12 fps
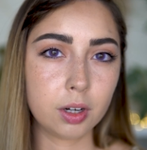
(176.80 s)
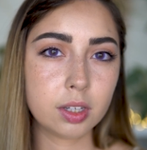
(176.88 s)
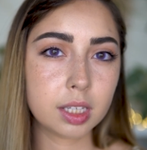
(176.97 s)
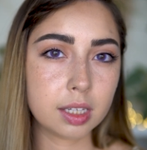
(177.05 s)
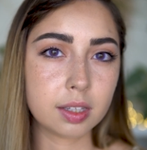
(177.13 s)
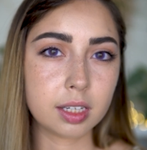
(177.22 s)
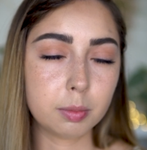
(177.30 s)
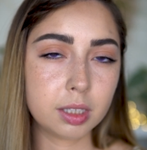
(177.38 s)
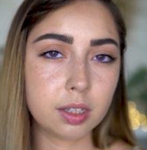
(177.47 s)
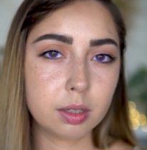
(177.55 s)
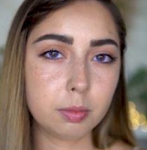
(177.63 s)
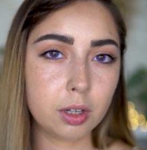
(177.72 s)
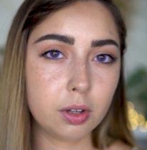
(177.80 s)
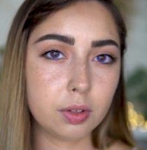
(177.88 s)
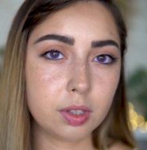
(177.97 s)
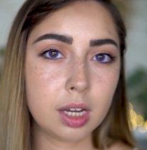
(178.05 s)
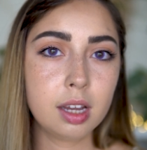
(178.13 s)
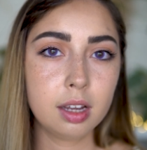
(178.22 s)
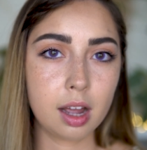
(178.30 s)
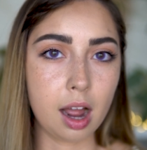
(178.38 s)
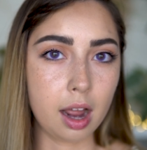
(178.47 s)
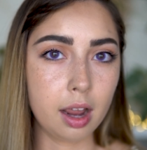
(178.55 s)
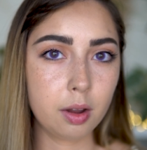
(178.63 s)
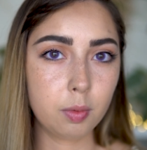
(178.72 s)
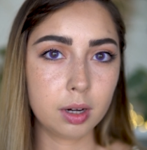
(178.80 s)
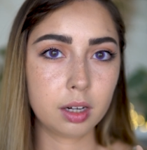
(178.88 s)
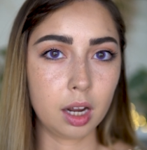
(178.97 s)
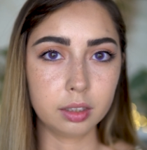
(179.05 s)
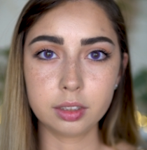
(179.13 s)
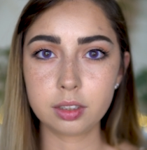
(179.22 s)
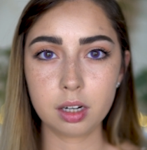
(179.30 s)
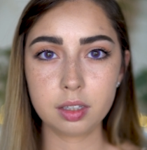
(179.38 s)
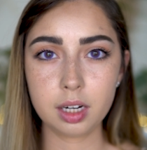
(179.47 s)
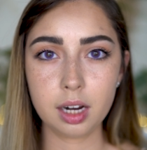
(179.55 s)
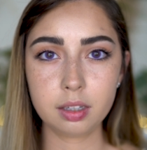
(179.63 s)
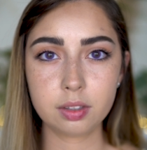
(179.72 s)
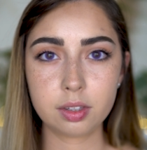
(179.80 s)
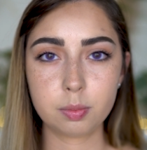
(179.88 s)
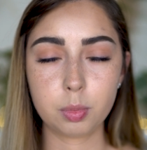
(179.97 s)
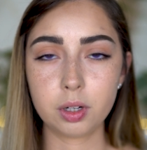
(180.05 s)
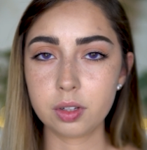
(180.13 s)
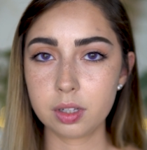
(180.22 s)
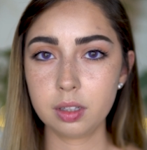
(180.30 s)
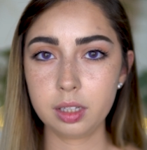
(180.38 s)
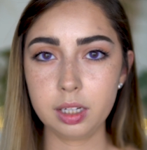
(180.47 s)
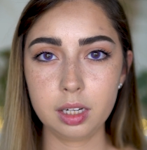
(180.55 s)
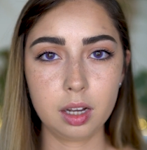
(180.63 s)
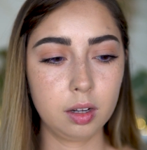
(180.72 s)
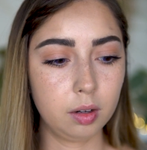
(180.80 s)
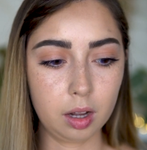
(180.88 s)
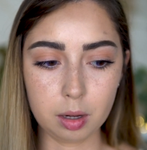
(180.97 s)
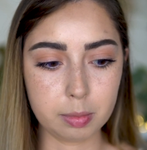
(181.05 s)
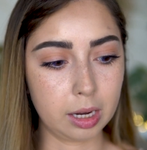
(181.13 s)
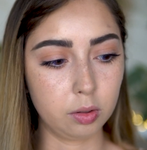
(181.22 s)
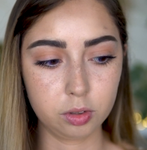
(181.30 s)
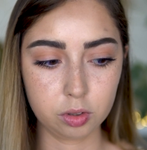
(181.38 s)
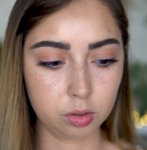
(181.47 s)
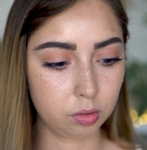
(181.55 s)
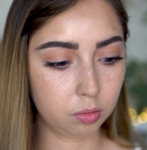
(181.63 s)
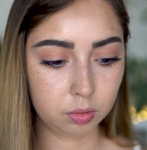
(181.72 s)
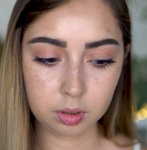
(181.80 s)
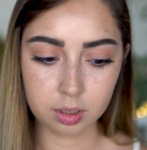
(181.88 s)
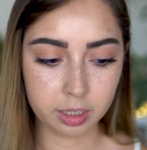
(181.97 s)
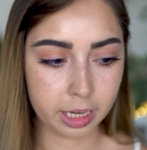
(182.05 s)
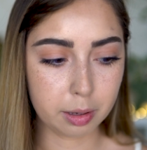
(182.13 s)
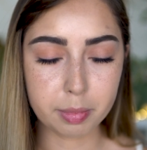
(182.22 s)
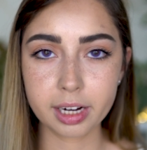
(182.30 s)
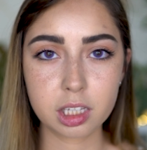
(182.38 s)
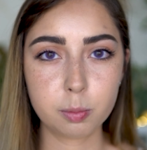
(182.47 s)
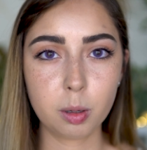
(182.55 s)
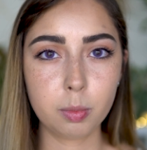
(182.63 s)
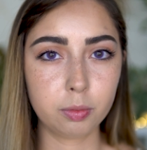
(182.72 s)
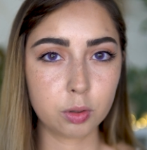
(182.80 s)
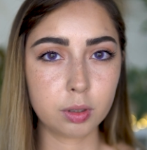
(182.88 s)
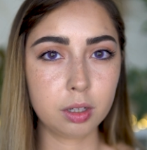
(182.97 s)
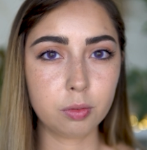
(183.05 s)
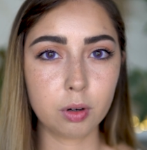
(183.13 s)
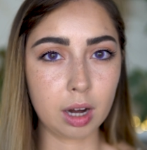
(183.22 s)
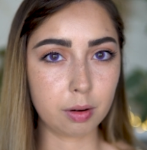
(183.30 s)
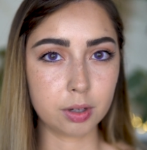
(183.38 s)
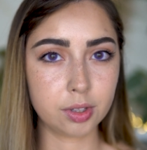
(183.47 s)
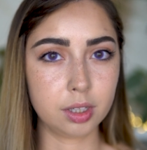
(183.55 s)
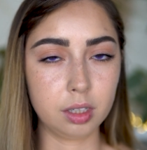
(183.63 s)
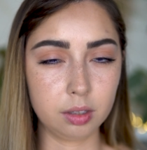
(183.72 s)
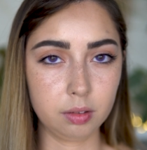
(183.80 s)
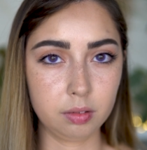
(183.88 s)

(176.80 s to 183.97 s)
far as the astigmatism goes, I wear colored contacts personally about a maximum of 24 hours in a